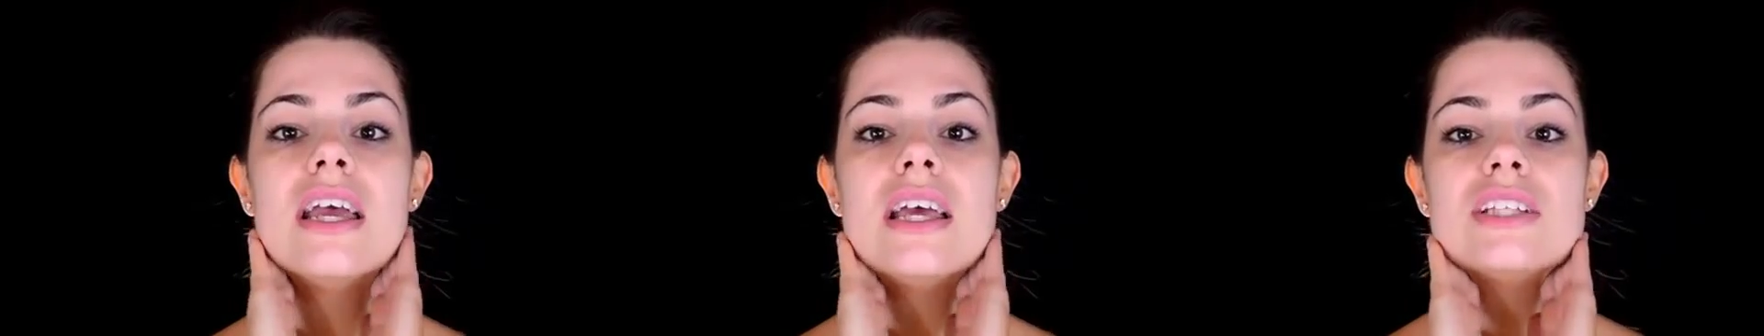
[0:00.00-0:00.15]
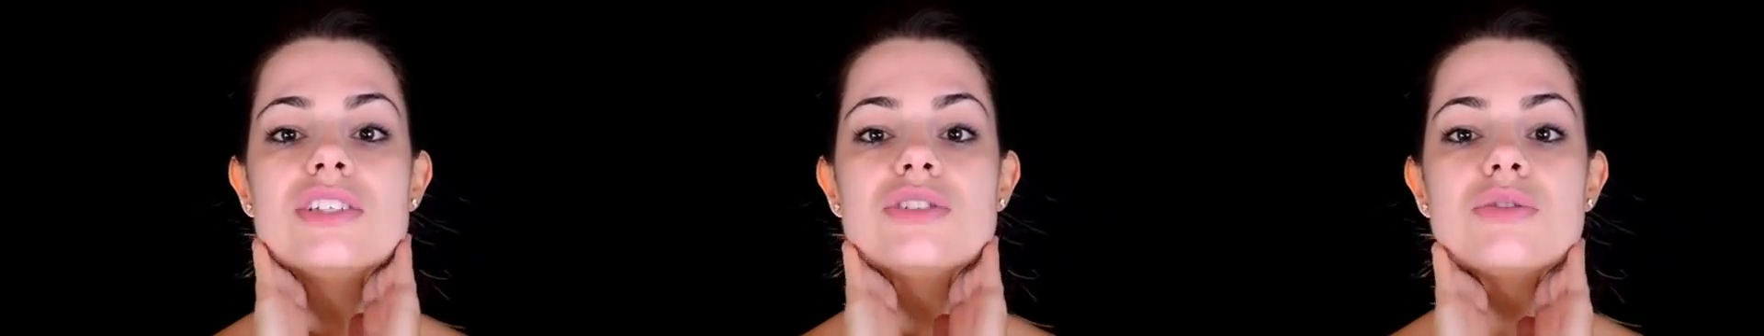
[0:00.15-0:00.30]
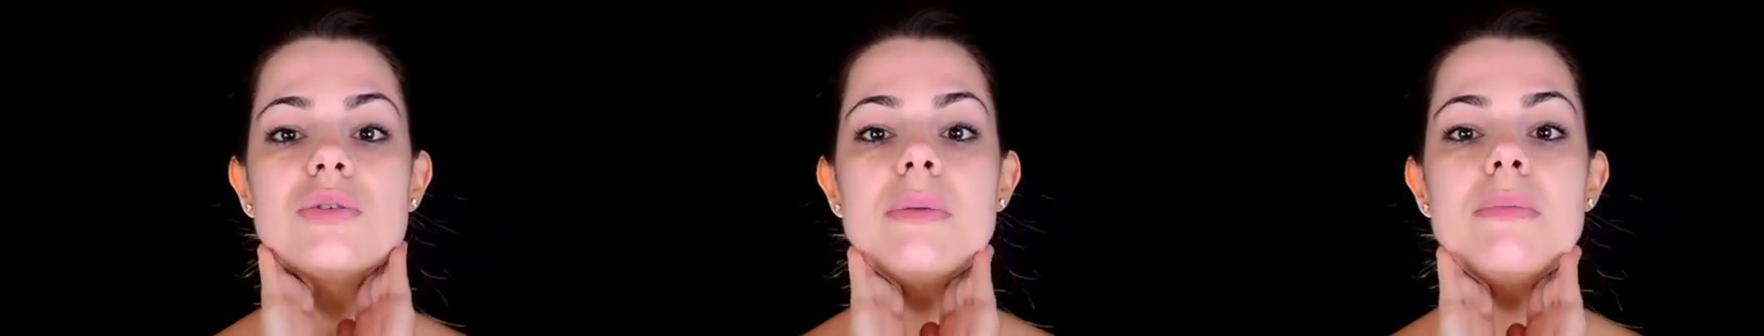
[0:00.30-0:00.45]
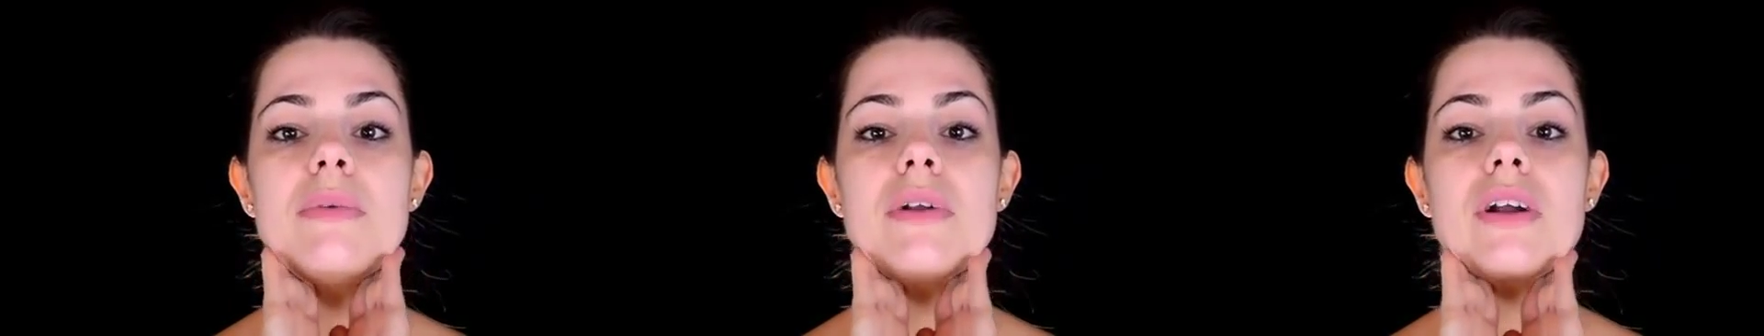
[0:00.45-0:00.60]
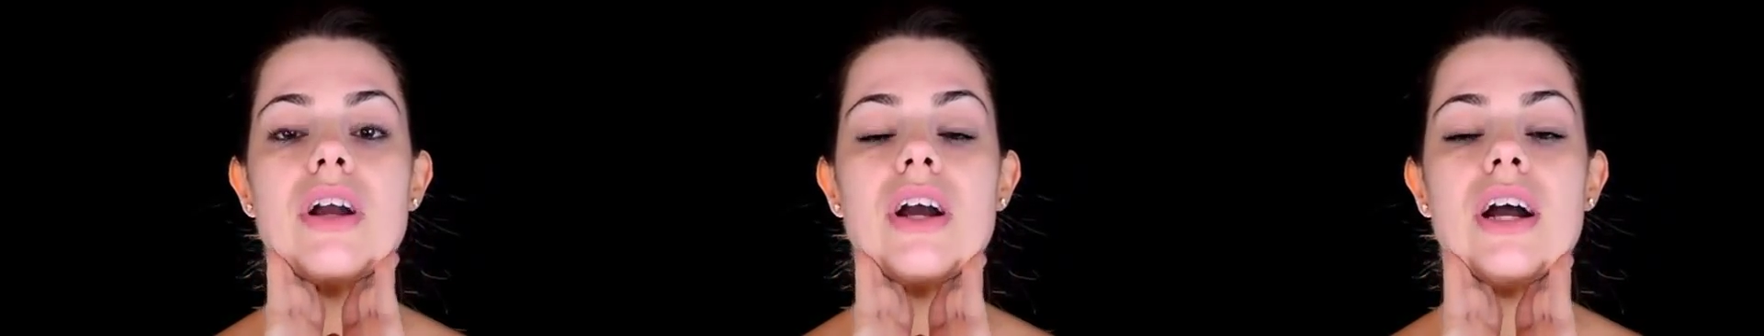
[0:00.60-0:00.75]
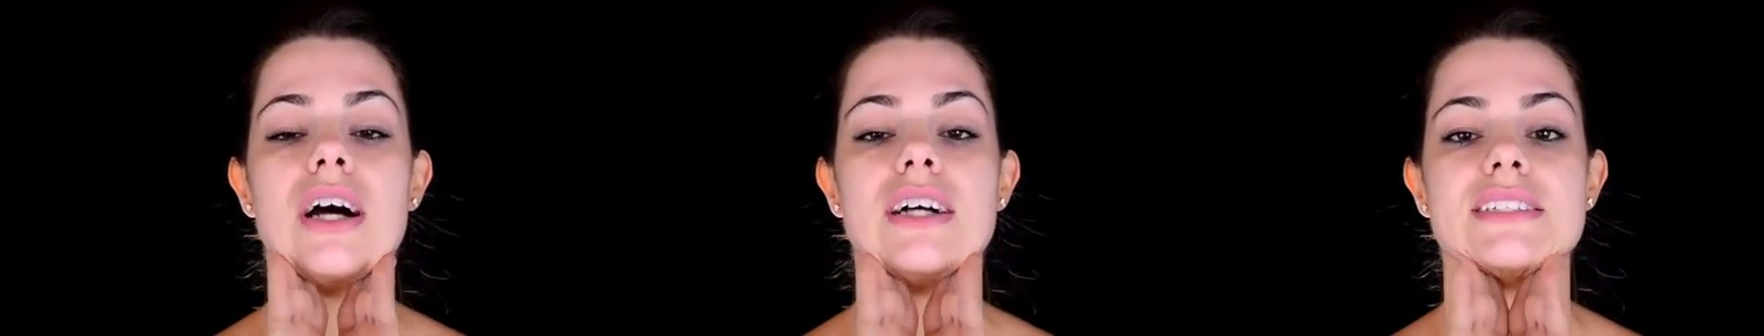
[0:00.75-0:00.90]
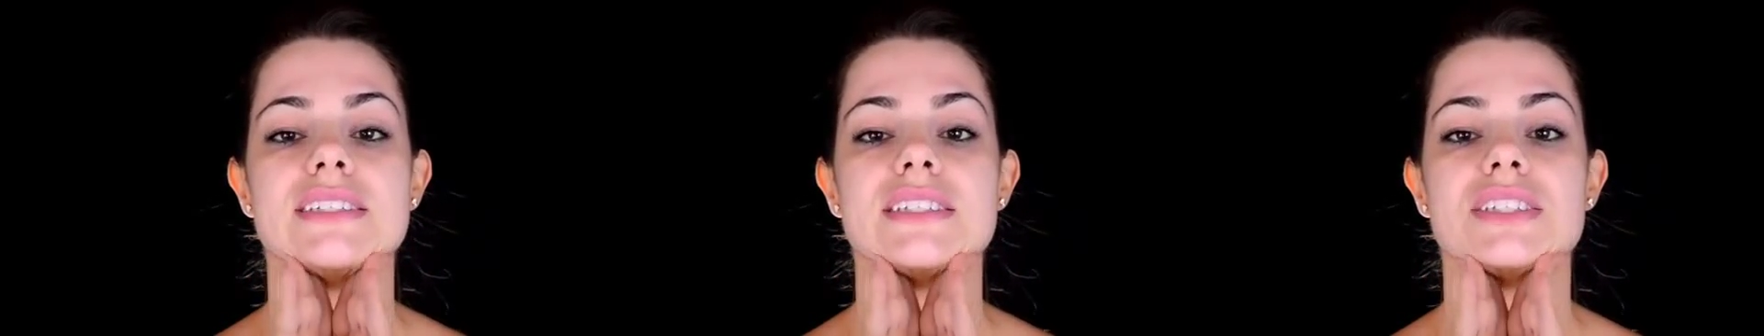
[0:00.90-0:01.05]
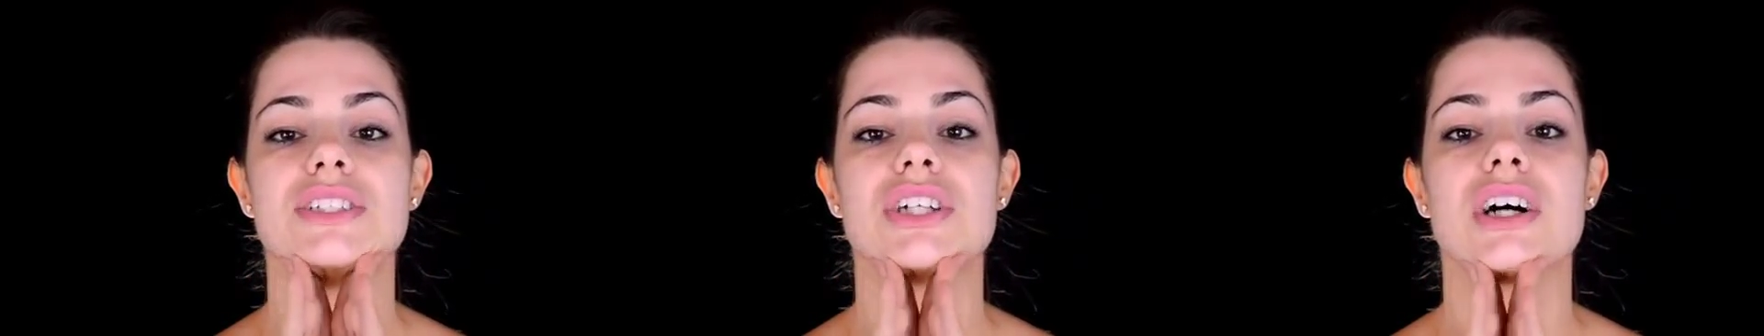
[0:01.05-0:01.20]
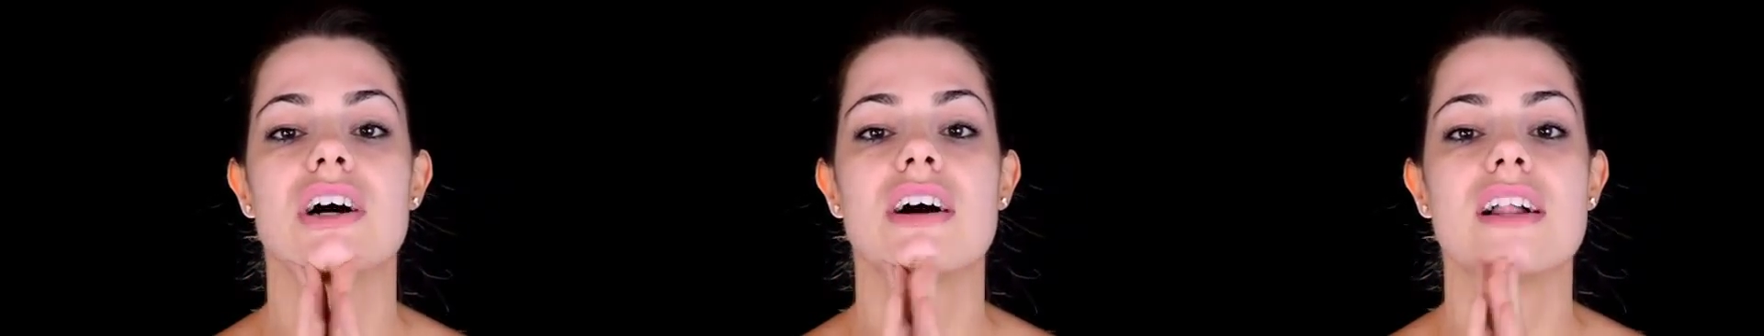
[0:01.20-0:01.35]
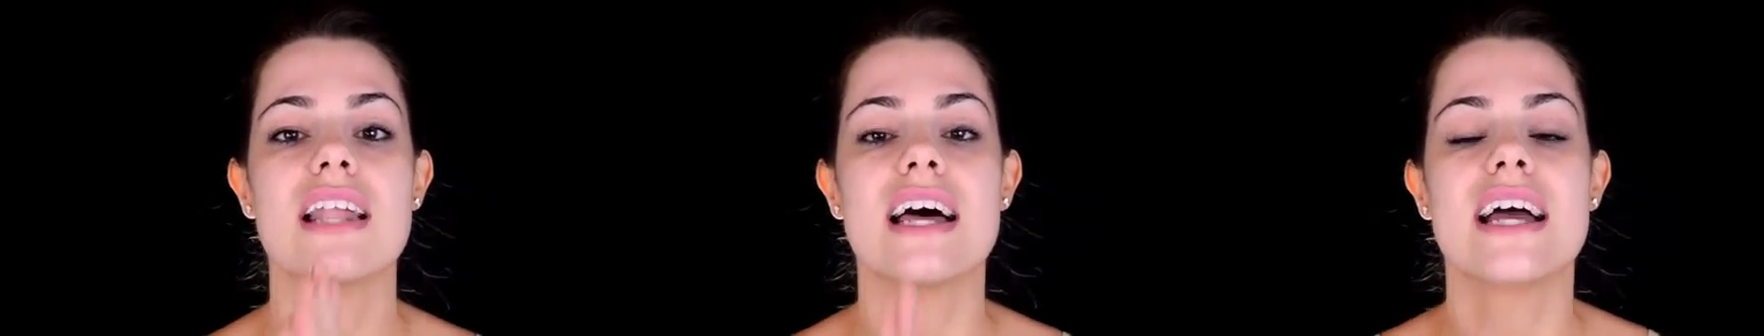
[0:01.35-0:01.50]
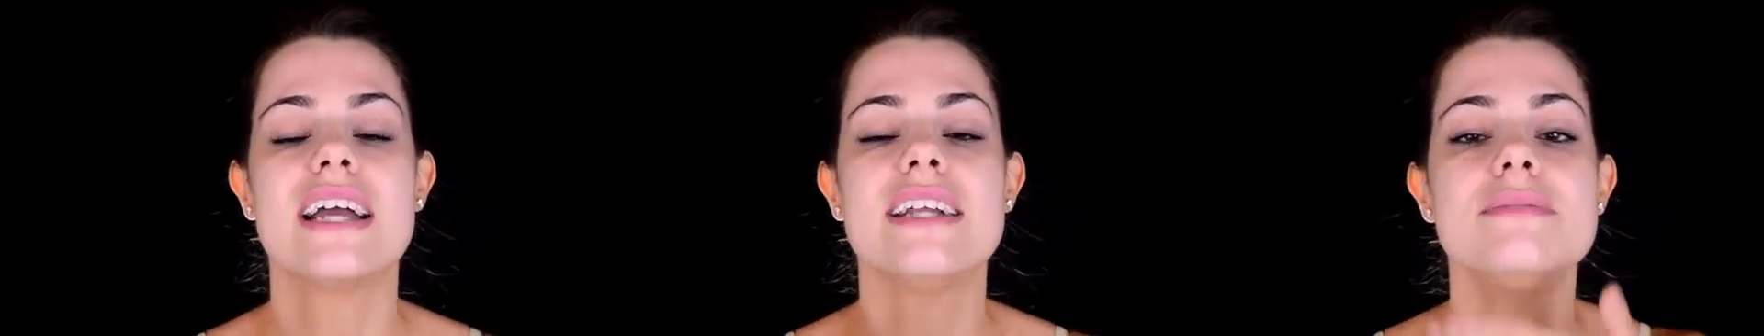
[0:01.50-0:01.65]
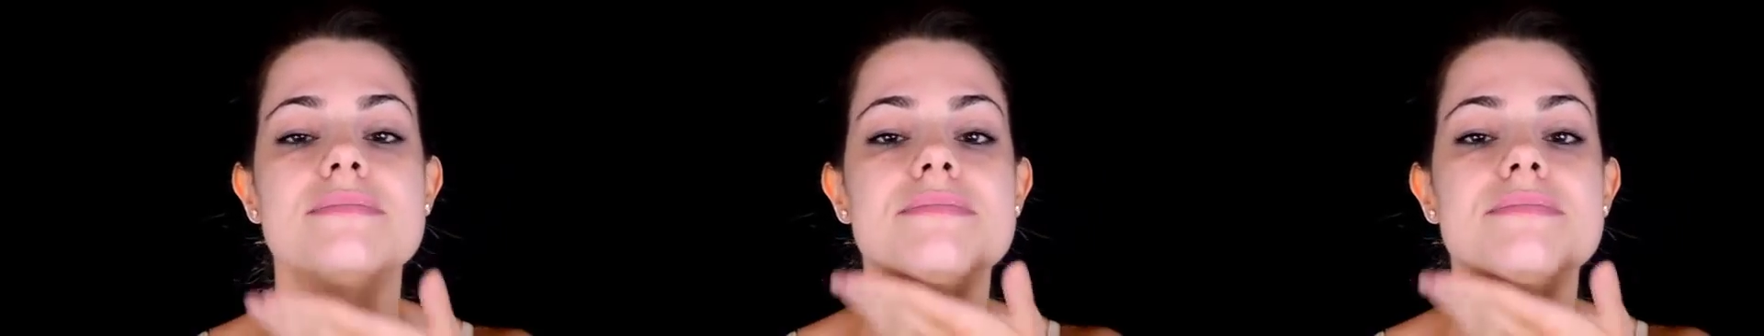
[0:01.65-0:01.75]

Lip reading: sweep it across the jawline.